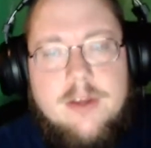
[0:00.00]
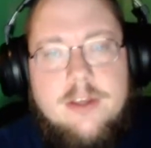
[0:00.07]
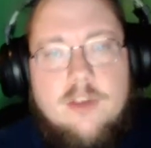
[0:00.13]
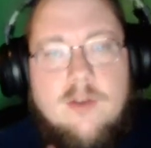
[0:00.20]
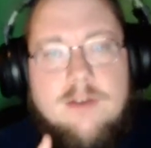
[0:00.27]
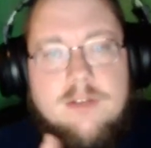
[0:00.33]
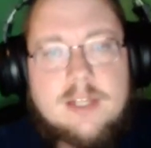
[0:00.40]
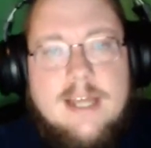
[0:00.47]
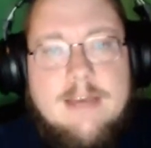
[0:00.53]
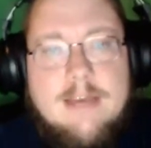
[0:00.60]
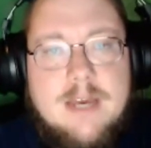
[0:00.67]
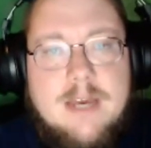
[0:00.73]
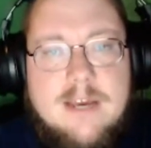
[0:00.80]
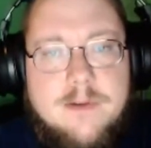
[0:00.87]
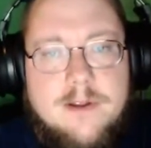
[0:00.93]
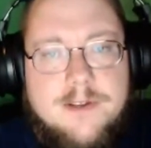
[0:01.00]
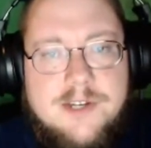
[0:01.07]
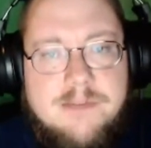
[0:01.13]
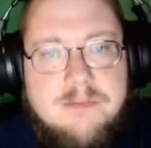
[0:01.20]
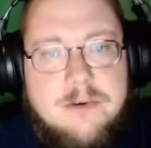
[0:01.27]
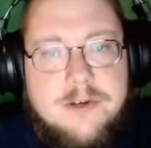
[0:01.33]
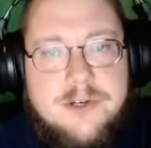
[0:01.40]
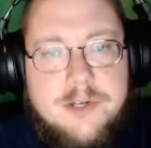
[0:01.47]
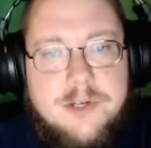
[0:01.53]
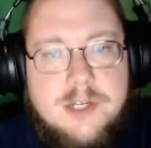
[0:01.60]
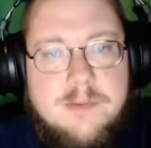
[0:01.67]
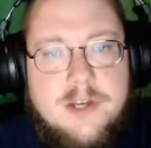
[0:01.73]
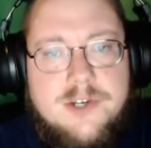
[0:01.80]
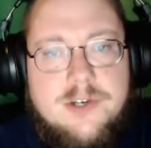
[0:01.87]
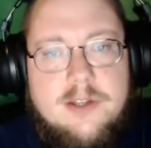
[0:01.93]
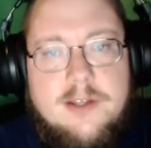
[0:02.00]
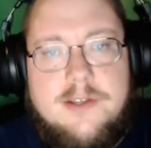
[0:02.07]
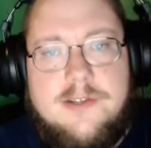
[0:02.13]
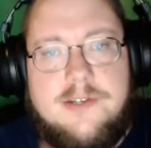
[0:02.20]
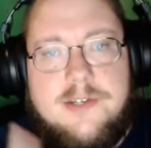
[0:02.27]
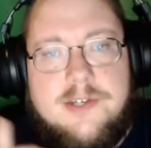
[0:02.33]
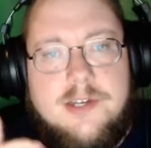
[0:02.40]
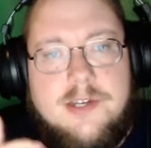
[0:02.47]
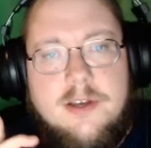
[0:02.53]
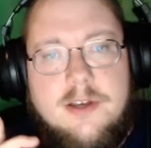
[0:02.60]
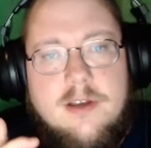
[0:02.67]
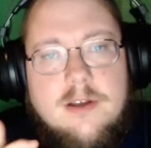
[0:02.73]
You have lay people, spiritual specialists,